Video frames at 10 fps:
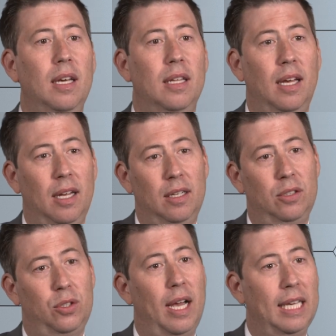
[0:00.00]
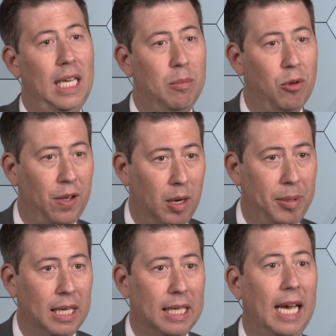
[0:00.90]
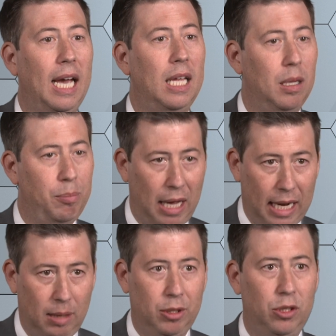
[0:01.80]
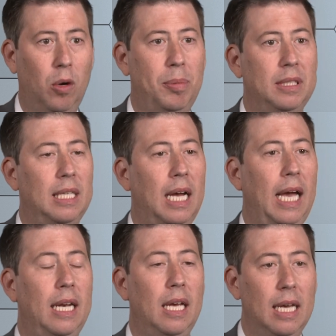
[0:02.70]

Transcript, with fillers: then trying chemotherapy again, the platinum etoposide